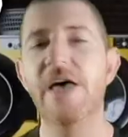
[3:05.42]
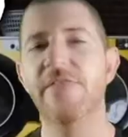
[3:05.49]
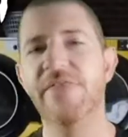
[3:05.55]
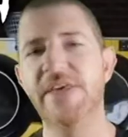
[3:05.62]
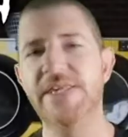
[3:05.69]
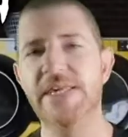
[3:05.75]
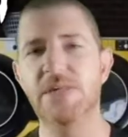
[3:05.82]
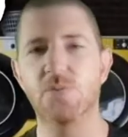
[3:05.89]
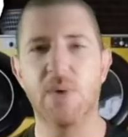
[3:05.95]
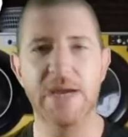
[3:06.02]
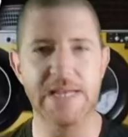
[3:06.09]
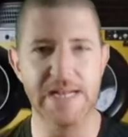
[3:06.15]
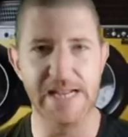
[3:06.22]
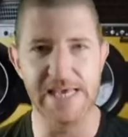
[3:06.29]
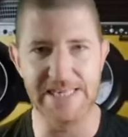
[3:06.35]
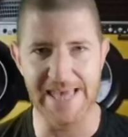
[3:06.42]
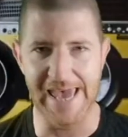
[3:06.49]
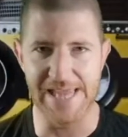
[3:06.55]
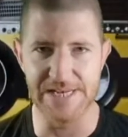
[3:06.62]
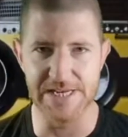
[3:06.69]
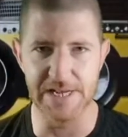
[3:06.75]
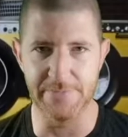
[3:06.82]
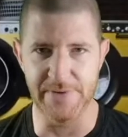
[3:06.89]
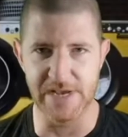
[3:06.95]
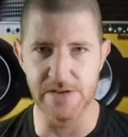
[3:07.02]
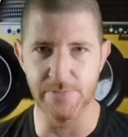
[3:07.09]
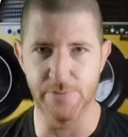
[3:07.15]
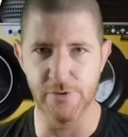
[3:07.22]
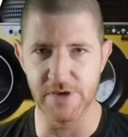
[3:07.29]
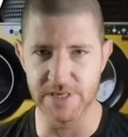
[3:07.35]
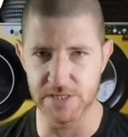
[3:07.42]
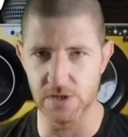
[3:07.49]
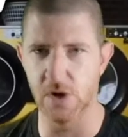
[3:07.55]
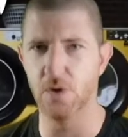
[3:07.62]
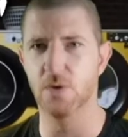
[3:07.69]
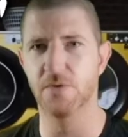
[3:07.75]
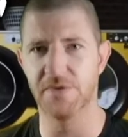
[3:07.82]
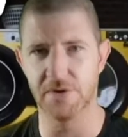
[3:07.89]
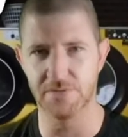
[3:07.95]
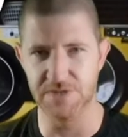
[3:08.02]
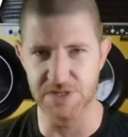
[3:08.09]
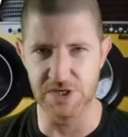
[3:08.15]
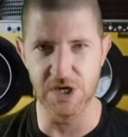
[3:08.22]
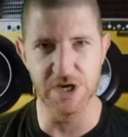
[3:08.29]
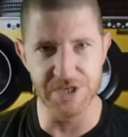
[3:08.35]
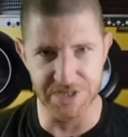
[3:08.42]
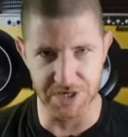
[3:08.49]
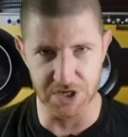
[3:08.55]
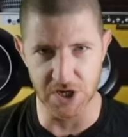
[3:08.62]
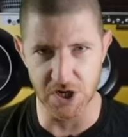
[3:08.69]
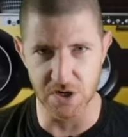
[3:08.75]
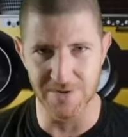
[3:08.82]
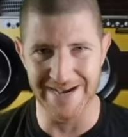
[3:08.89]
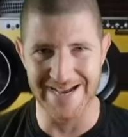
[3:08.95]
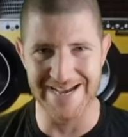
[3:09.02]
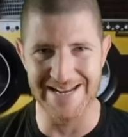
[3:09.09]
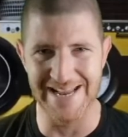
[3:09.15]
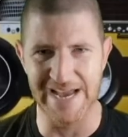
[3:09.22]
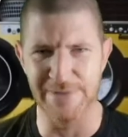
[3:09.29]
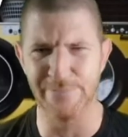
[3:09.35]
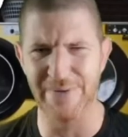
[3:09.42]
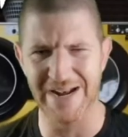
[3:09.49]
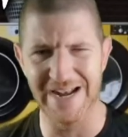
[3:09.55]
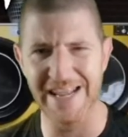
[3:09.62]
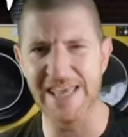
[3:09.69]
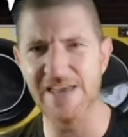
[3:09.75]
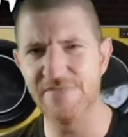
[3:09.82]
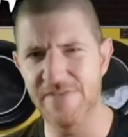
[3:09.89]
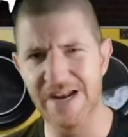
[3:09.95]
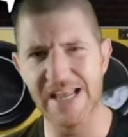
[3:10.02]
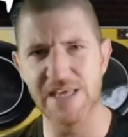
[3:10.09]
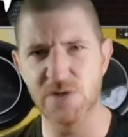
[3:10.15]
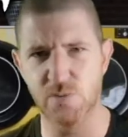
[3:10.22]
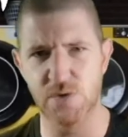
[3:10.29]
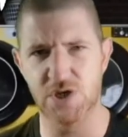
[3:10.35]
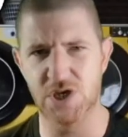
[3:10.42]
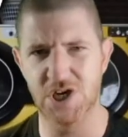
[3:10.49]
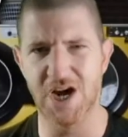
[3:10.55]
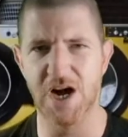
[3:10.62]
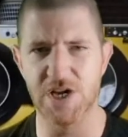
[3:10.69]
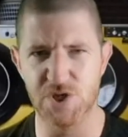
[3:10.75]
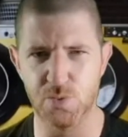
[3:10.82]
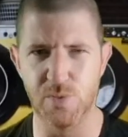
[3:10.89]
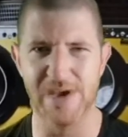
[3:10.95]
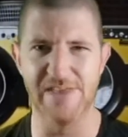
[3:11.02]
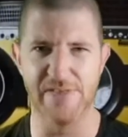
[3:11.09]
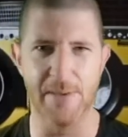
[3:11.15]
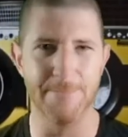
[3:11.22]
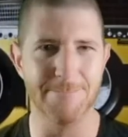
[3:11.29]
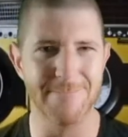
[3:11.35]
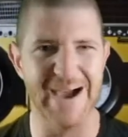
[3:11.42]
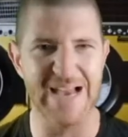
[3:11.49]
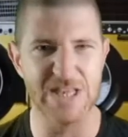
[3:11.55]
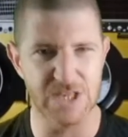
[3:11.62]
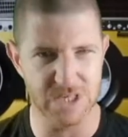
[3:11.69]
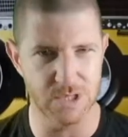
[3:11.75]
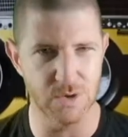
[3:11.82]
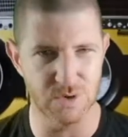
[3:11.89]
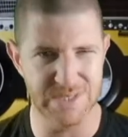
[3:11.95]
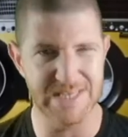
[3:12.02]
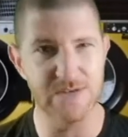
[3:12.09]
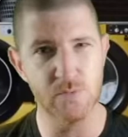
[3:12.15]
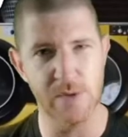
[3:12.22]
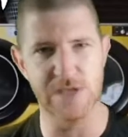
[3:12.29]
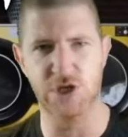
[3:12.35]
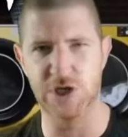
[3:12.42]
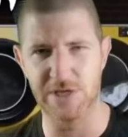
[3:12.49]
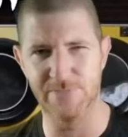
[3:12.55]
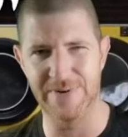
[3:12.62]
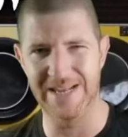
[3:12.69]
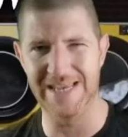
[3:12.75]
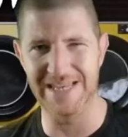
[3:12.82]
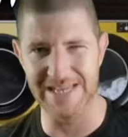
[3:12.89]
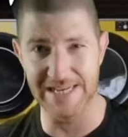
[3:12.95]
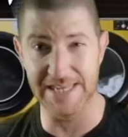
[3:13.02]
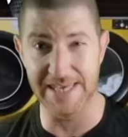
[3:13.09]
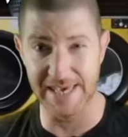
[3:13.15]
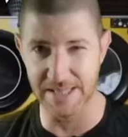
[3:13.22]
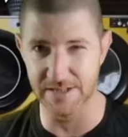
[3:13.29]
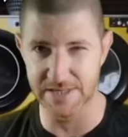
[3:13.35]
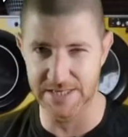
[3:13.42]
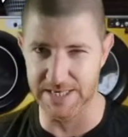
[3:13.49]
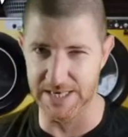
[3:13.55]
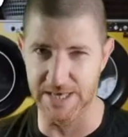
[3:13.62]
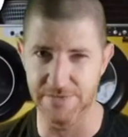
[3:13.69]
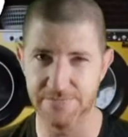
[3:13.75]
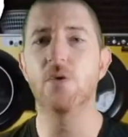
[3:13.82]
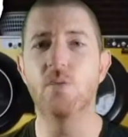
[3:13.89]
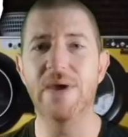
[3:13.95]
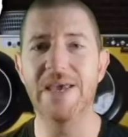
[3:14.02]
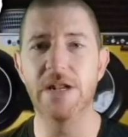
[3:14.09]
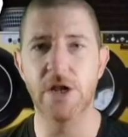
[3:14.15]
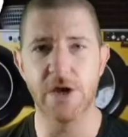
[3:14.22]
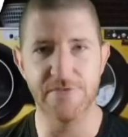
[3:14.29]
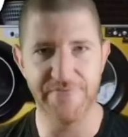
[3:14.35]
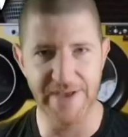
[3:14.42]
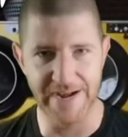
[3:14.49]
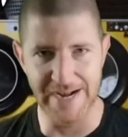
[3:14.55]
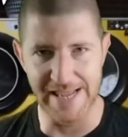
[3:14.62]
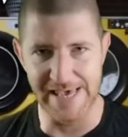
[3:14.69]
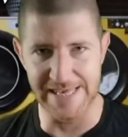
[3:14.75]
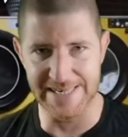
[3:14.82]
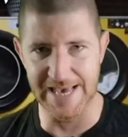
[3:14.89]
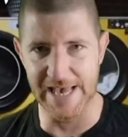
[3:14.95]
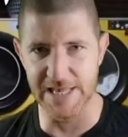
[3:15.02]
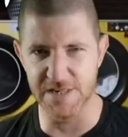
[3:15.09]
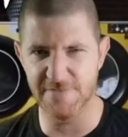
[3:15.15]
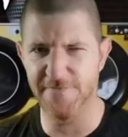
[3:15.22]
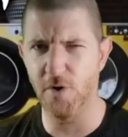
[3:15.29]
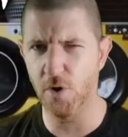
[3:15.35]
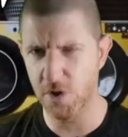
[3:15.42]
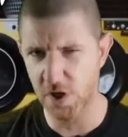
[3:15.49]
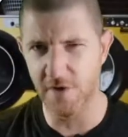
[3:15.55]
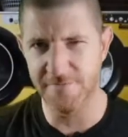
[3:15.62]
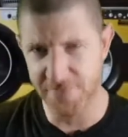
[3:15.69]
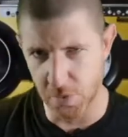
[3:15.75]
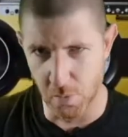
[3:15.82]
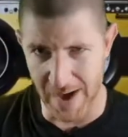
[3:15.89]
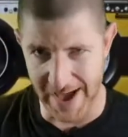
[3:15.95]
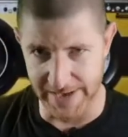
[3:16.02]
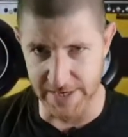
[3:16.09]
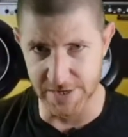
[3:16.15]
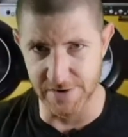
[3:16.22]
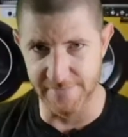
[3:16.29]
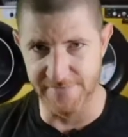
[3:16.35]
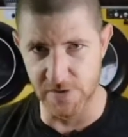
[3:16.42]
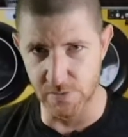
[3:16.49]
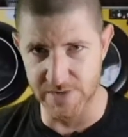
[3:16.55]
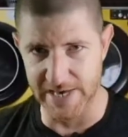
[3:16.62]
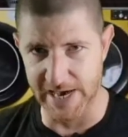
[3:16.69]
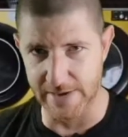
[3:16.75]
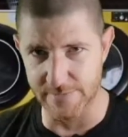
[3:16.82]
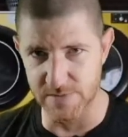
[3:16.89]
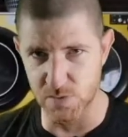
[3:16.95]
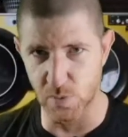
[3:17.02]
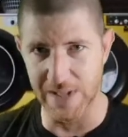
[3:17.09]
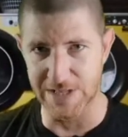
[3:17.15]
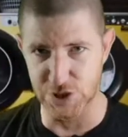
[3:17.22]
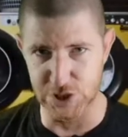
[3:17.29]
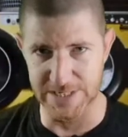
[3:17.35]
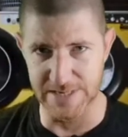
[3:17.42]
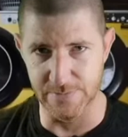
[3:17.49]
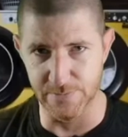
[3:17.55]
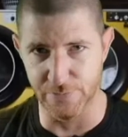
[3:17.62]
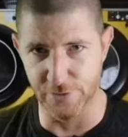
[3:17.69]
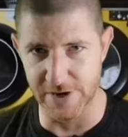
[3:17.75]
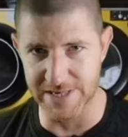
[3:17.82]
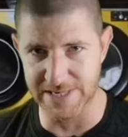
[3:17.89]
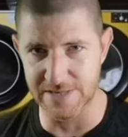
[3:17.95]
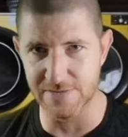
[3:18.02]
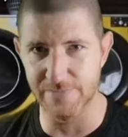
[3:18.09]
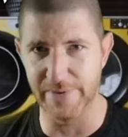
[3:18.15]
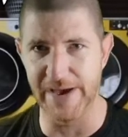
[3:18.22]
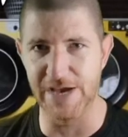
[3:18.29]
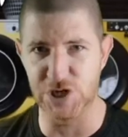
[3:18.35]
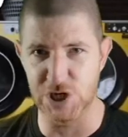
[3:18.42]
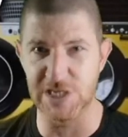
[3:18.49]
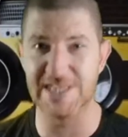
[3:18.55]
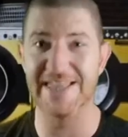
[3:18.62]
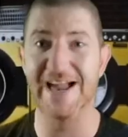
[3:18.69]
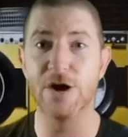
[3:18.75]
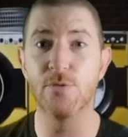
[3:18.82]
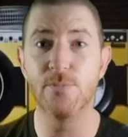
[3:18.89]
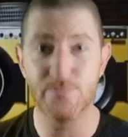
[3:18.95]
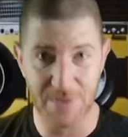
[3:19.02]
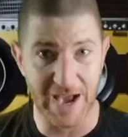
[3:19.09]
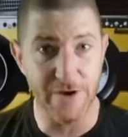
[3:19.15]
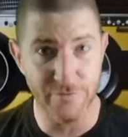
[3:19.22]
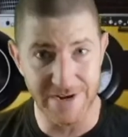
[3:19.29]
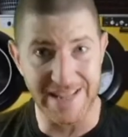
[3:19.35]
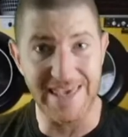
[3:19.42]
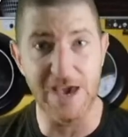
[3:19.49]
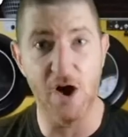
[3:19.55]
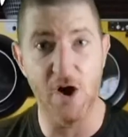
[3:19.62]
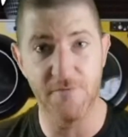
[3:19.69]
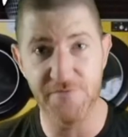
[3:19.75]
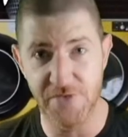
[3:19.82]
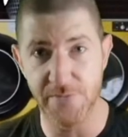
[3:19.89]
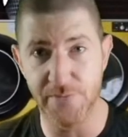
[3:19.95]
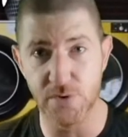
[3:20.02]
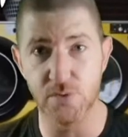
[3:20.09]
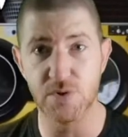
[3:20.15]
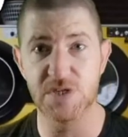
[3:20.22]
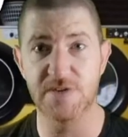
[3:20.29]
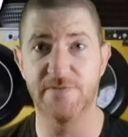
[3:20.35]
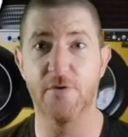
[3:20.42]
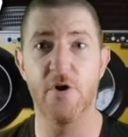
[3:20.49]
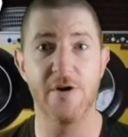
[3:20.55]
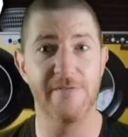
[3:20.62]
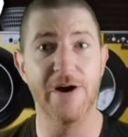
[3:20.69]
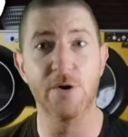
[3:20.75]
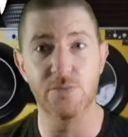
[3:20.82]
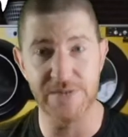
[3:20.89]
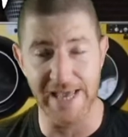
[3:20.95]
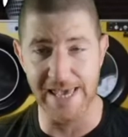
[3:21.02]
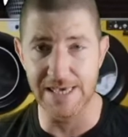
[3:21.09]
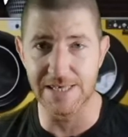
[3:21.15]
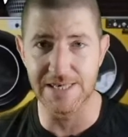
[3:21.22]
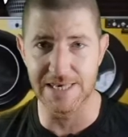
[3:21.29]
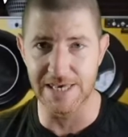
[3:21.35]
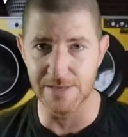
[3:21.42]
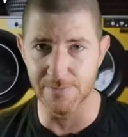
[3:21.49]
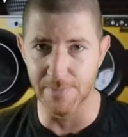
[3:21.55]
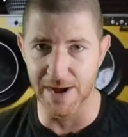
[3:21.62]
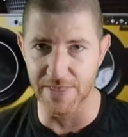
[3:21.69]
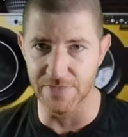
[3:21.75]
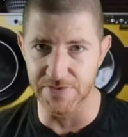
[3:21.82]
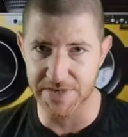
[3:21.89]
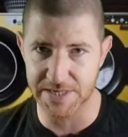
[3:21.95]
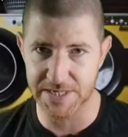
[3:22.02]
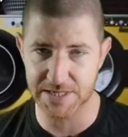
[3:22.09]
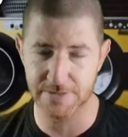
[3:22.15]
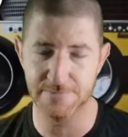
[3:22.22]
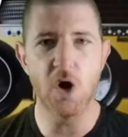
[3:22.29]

This is why Liz ended up in prison all those years ago, and I believe Liz was charged with manslaughter when she pleaded guilty. We learn that Liz has fallen off the wagon a few times while she's in prison, but she's now currently off the booze for around 18 months.